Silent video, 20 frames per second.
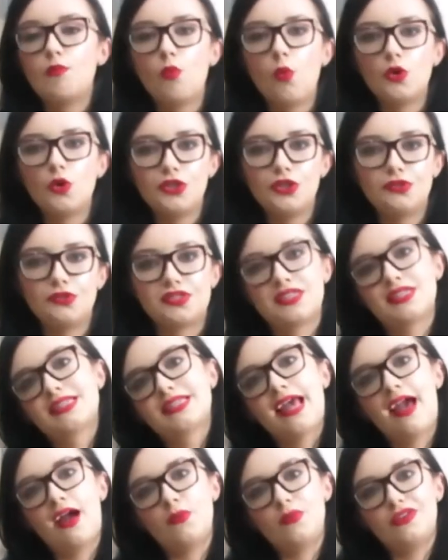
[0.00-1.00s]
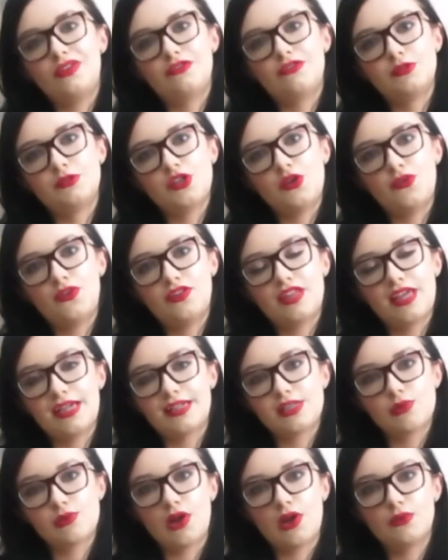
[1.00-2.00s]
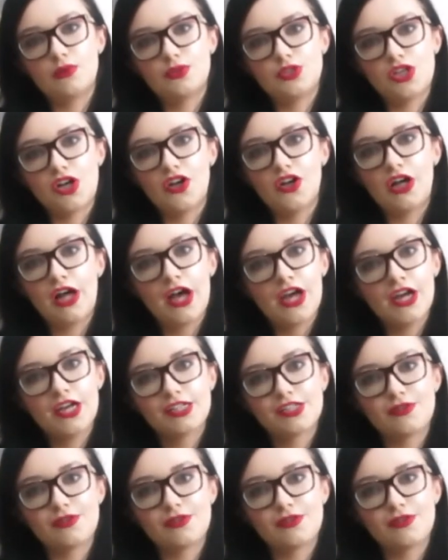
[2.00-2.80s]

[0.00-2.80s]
what used to scare me from doing things when I was younger.